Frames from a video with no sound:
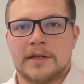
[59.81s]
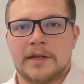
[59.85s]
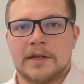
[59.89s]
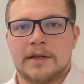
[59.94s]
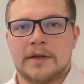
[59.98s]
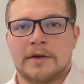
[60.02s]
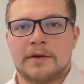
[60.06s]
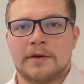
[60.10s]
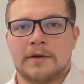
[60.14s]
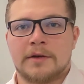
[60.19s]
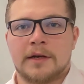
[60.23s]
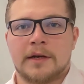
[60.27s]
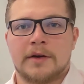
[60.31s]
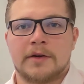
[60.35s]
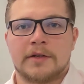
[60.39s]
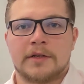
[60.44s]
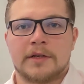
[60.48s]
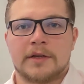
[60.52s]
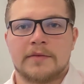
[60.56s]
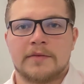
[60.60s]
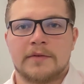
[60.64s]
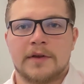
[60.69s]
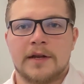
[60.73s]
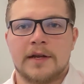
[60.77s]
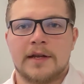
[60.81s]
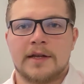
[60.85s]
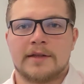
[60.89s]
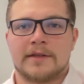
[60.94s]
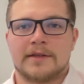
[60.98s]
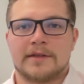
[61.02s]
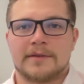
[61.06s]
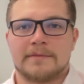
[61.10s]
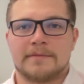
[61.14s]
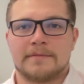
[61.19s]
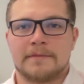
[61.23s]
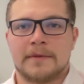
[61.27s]
at your nearest
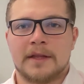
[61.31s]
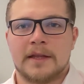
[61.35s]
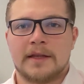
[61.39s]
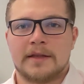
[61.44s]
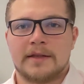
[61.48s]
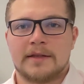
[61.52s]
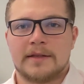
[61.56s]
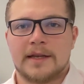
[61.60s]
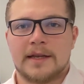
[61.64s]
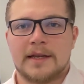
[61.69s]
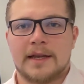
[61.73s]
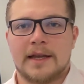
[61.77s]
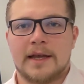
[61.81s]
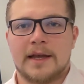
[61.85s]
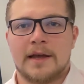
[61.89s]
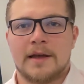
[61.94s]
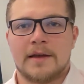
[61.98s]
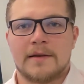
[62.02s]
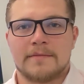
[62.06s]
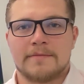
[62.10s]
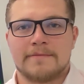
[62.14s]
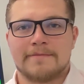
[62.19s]
convenience. Take care.